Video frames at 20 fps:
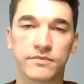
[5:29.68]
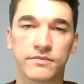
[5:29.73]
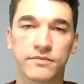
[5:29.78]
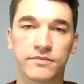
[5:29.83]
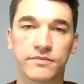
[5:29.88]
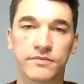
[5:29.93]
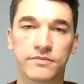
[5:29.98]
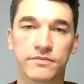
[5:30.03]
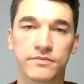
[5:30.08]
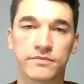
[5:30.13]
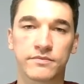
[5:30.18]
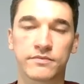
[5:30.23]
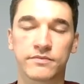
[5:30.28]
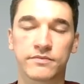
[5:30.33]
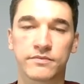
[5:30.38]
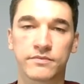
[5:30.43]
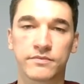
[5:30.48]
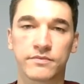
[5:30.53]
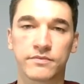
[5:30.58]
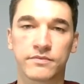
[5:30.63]

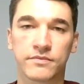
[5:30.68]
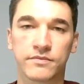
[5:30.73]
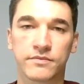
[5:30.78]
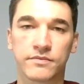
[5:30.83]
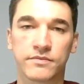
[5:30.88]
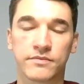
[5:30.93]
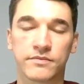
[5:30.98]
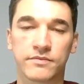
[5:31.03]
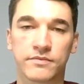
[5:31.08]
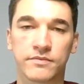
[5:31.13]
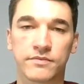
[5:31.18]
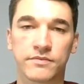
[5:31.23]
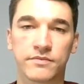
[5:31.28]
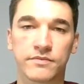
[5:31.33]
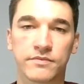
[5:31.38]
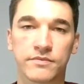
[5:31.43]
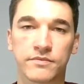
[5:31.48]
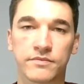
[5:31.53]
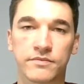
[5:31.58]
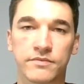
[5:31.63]

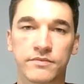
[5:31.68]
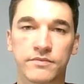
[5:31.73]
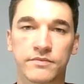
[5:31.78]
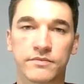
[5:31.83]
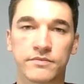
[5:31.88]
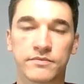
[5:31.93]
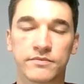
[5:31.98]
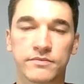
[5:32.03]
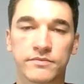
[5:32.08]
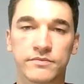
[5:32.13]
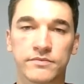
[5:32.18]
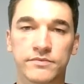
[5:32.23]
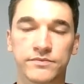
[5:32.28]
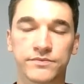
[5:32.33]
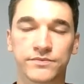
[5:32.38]
This person isn't speaking.